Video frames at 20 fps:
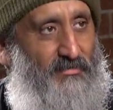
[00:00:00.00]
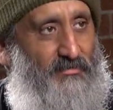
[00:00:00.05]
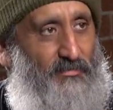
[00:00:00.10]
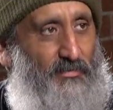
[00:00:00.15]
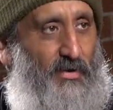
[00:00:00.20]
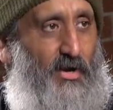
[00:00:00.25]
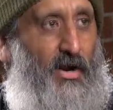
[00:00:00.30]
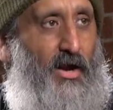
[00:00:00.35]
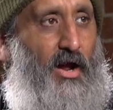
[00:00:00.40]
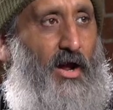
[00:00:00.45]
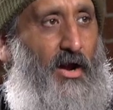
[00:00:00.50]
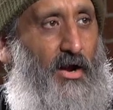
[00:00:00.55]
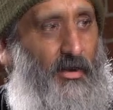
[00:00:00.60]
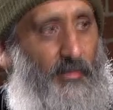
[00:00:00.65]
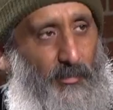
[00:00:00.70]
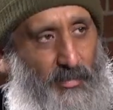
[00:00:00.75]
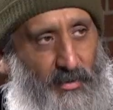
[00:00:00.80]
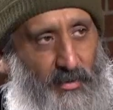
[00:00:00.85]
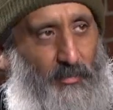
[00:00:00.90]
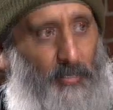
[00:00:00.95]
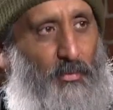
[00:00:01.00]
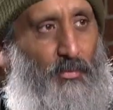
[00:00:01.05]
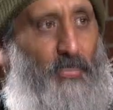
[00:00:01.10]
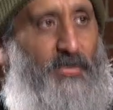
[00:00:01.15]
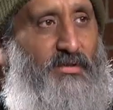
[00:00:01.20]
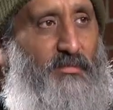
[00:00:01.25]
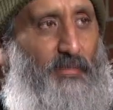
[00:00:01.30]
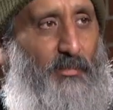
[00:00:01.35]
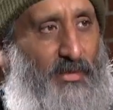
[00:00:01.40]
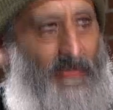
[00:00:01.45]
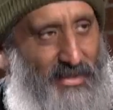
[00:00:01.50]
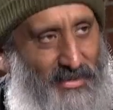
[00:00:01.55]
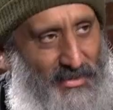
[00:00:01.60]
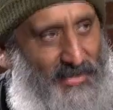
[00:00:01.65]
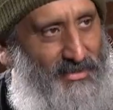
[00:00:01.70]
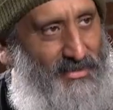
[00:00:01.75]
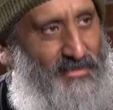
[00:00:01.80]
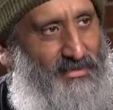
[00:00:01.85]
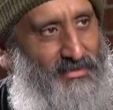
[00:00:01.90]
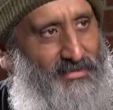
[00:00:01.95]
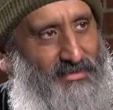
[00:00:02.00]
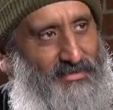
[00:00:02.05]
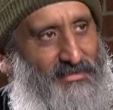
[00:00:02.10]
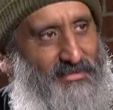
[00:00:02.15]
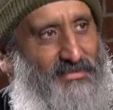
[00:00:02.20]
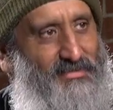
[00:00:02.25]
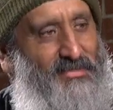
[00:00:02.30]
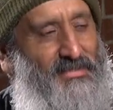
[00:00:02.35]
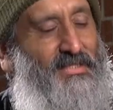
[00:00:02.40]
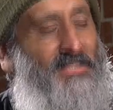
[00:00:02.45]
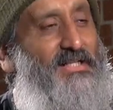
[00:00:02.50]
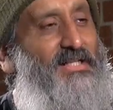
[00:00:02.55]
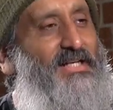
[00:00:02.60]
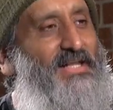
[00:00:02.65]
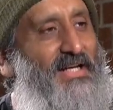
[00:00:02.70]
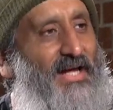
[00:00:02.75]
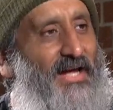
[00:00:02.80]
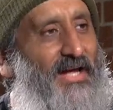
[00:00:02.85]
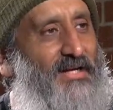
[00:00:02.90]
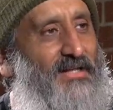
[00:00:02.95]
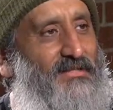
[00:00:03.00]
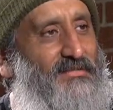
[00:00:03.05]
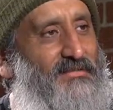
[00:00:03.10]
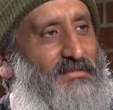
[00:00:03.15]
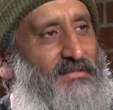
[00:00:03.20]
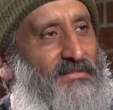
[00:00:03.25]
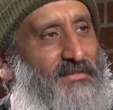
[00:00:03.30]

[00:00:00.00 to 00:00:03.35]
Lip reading: for our people with money to collect?